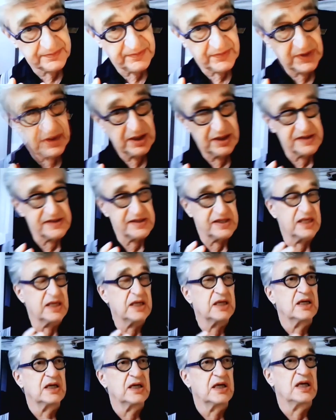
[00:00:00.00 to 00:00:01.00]
See,
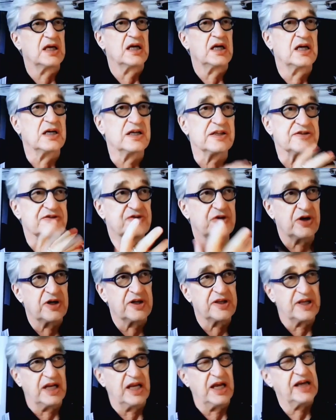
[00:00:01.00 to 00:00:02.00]
a story that
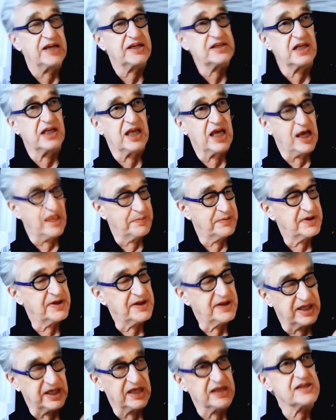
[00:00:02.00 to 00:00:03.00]
actually happened.
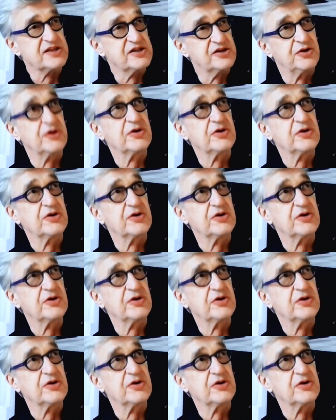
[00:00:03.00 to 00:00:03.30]
Yes, you can